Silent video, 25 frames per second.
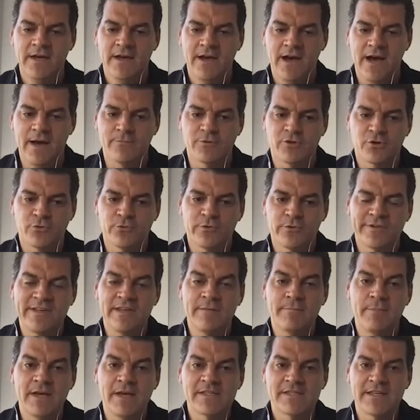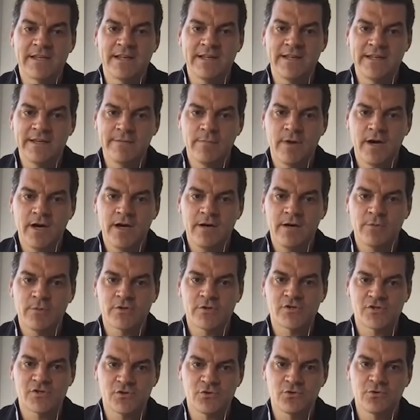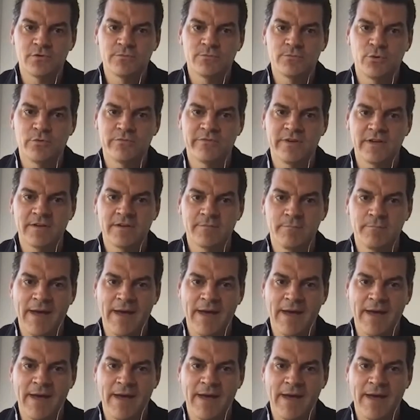I'm currently based in Lima, but soon moving